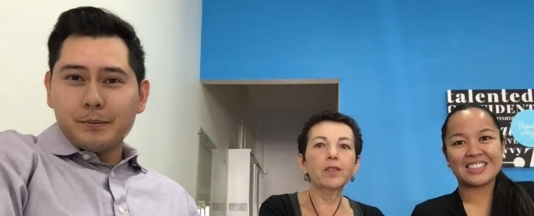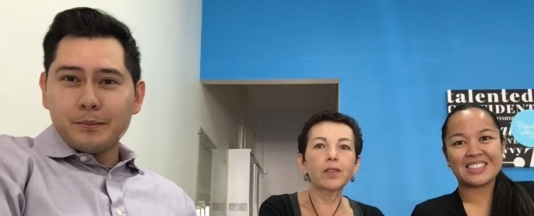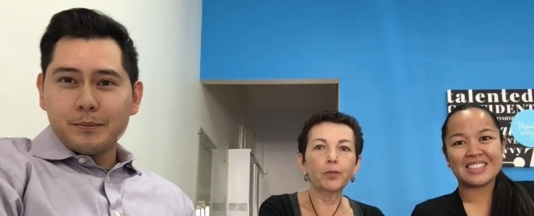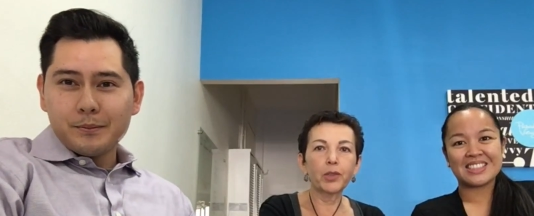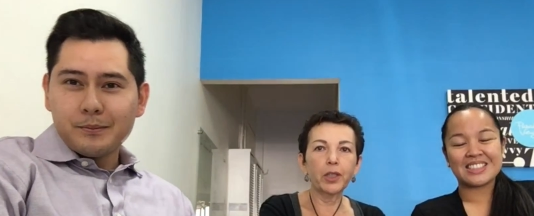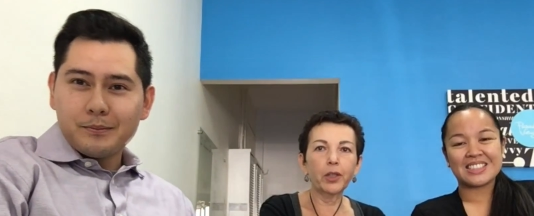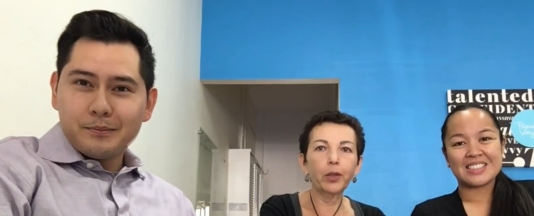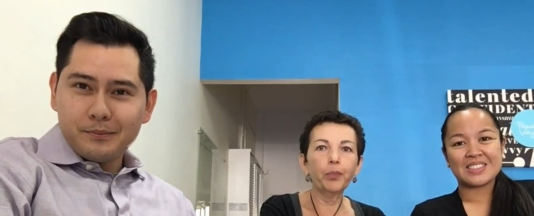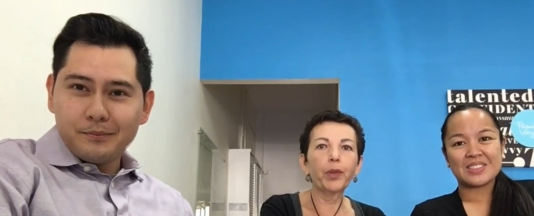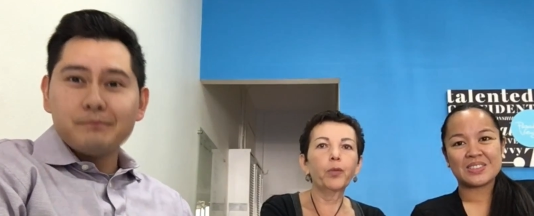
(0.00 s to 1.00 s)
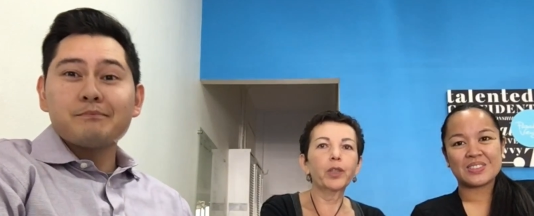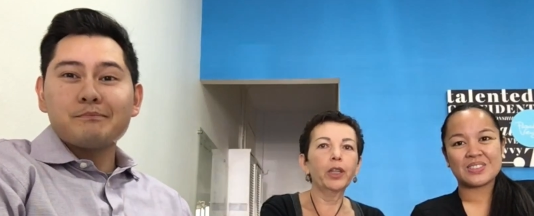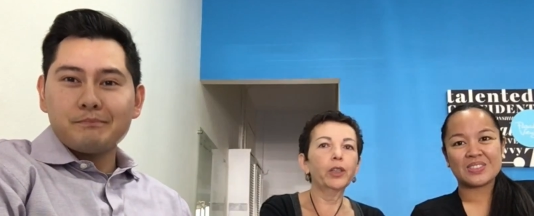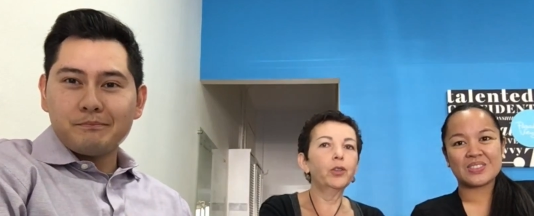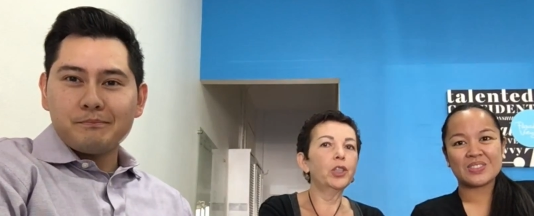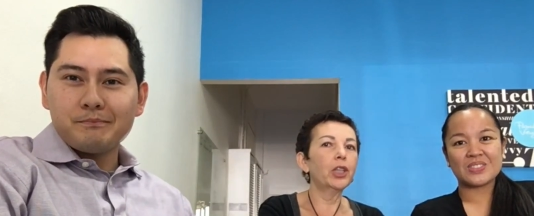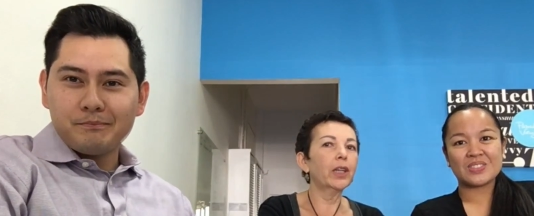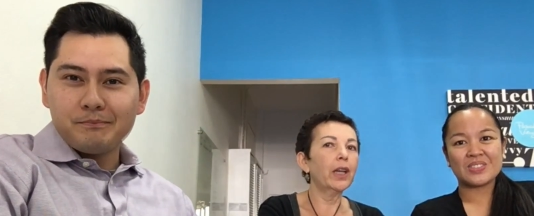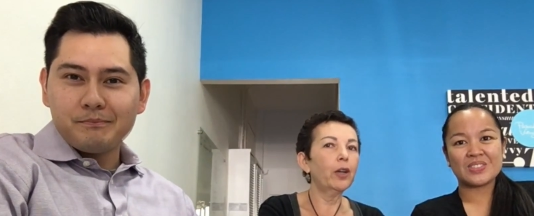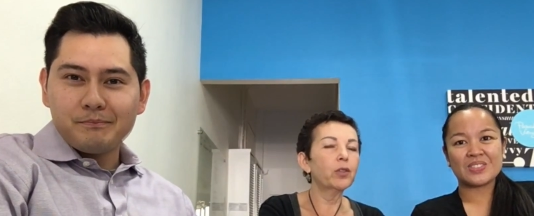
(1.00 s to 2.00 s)
Speaker 1: in San Marino. We're going to check
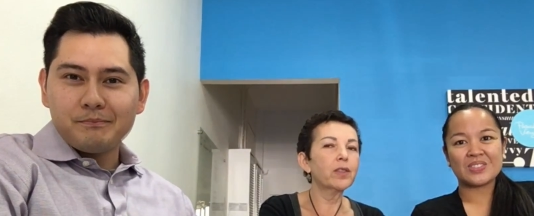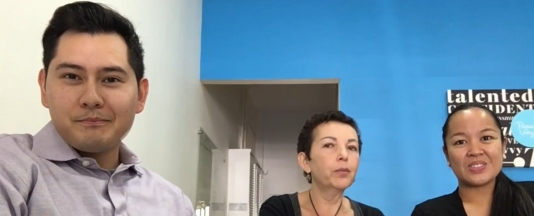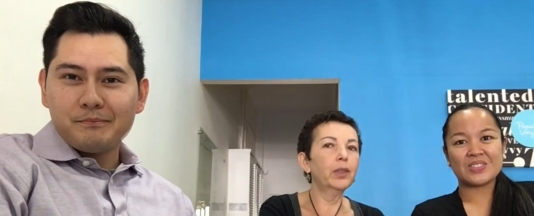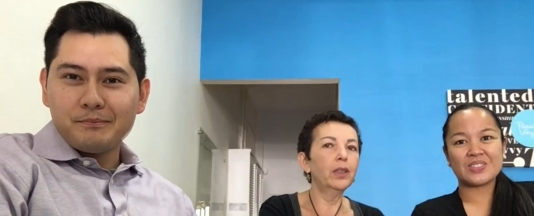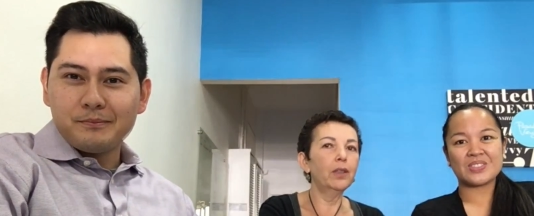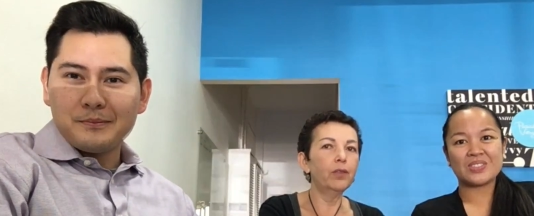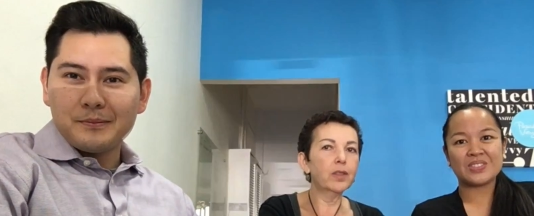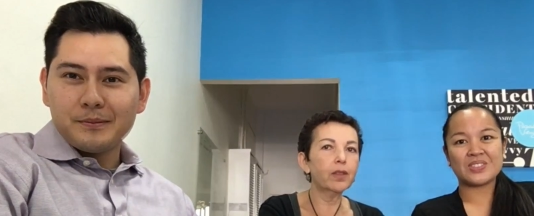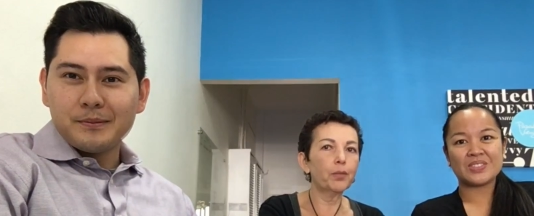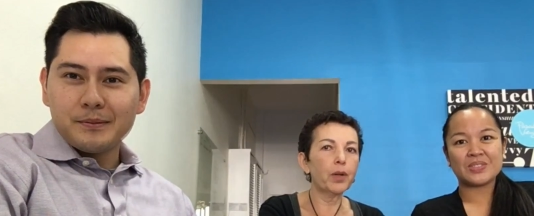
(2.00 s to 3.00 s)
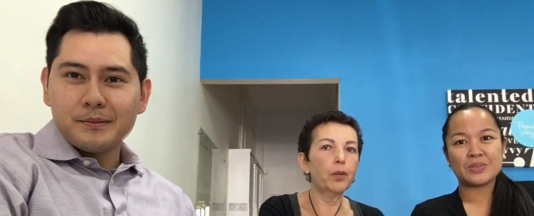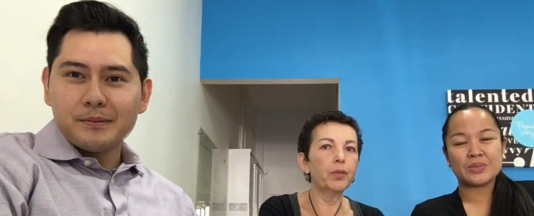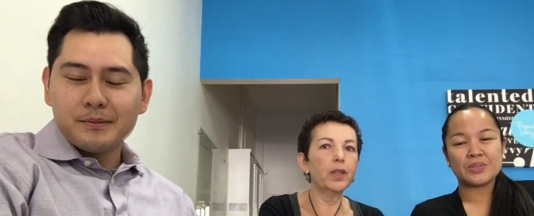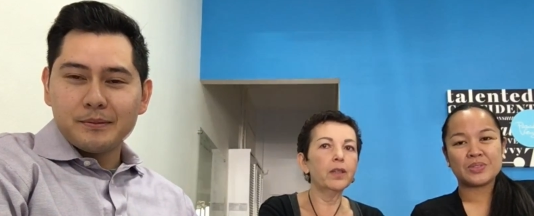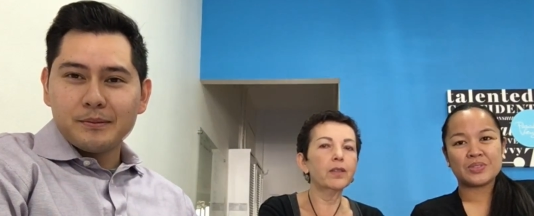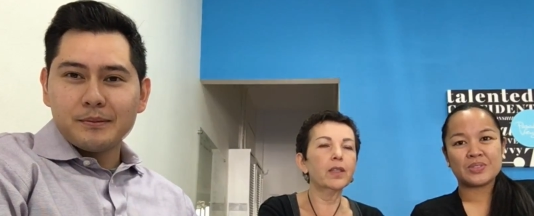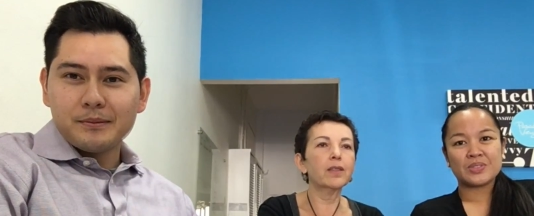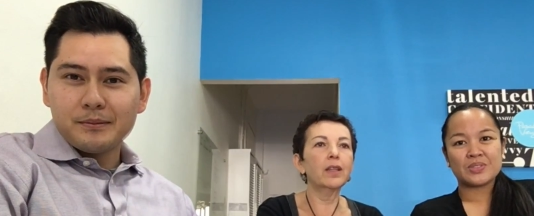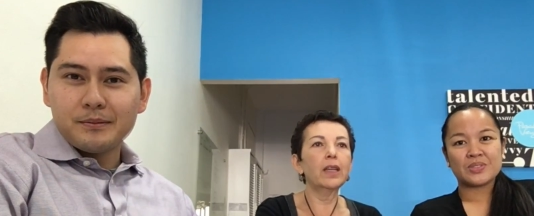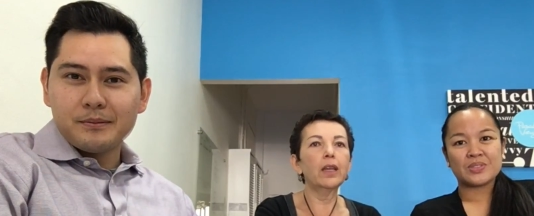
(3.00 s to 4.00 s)
out some Linda Vista properties. That's
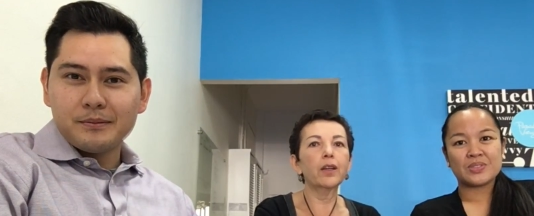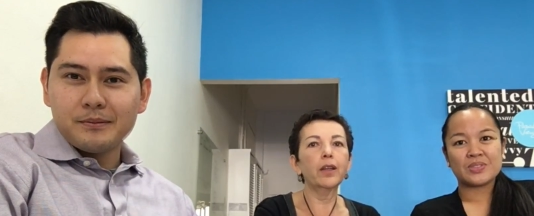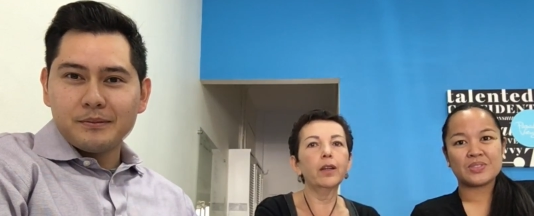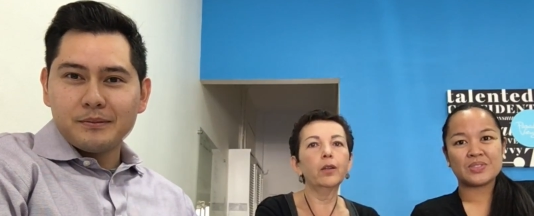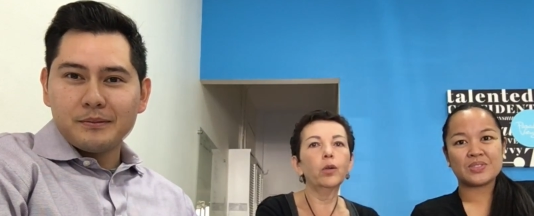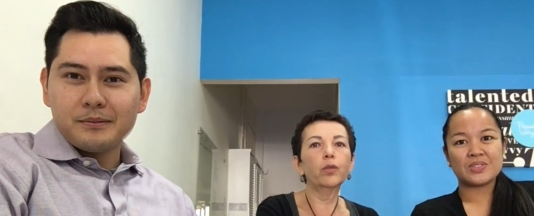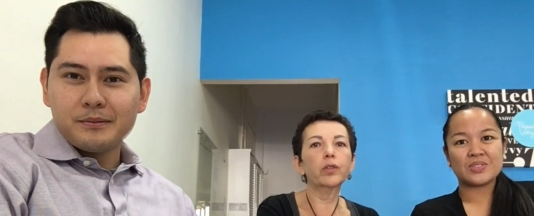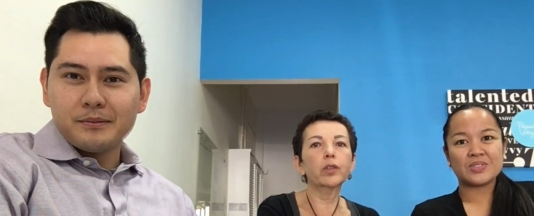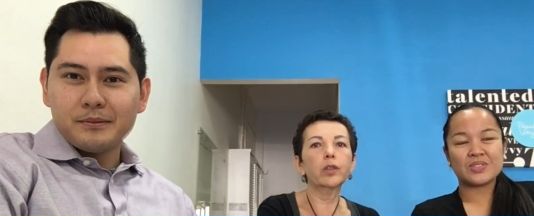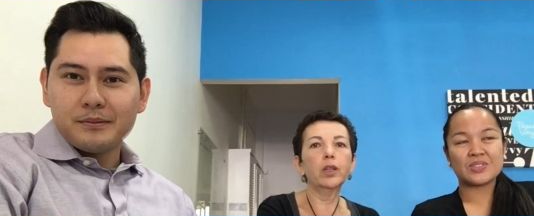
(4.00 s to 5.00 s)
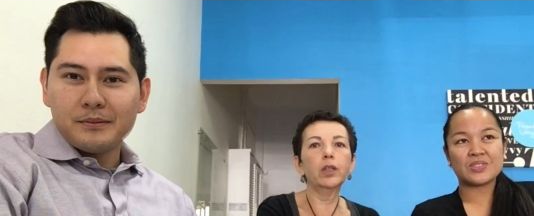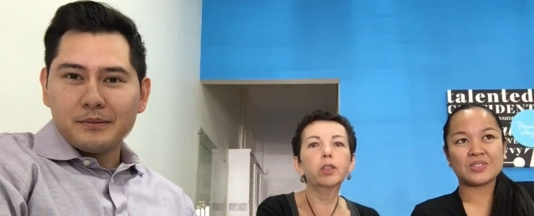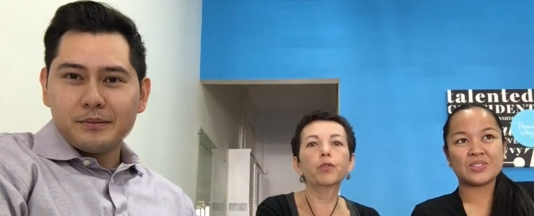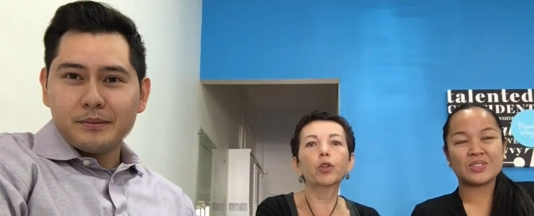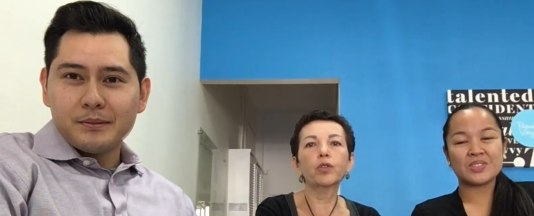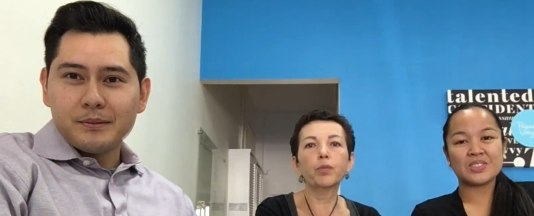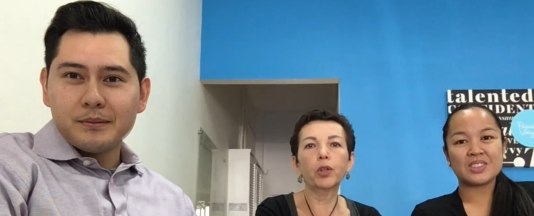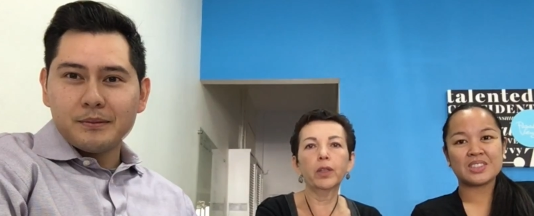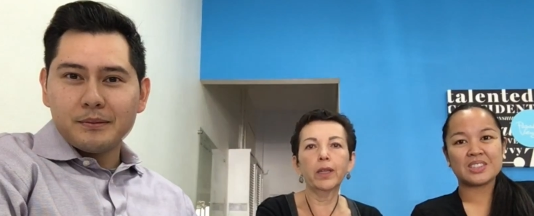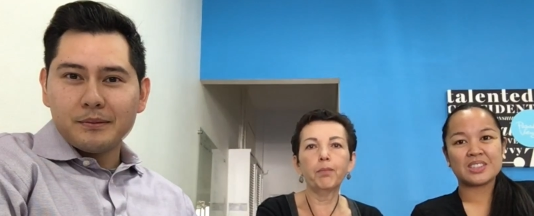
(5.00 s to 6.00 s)
an area over uh, the Rose
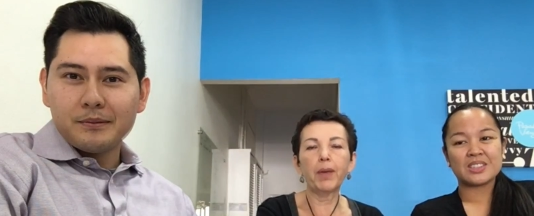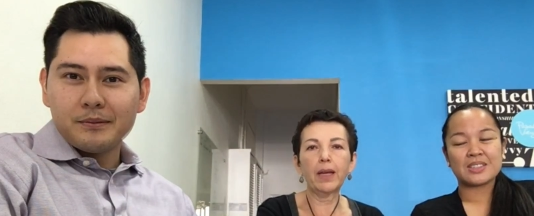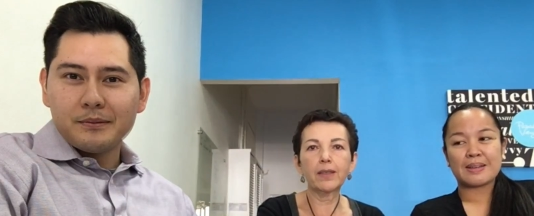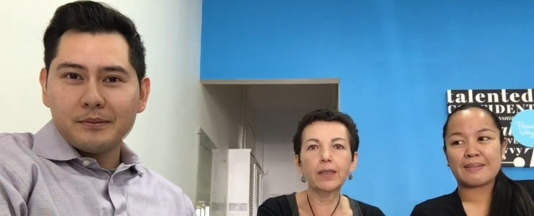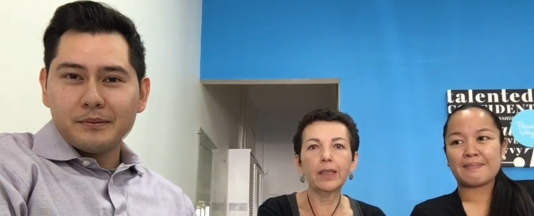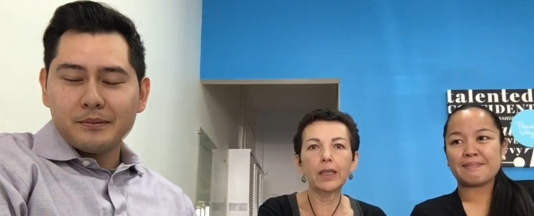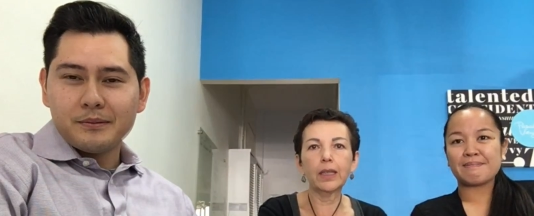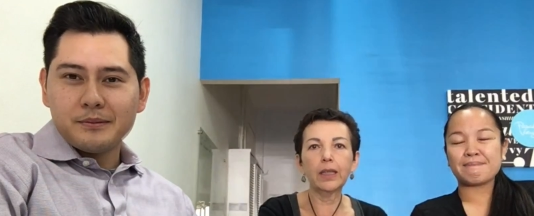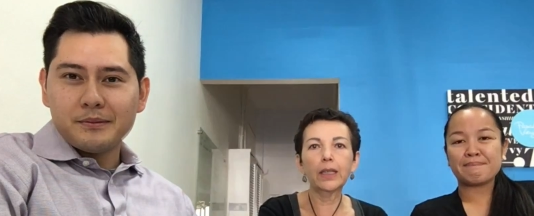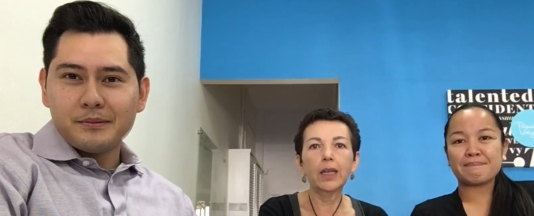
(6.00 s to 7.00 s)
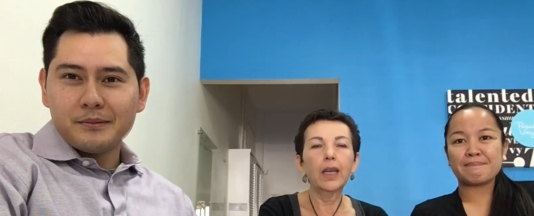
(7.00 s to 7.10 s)
Bowl in Pasadena,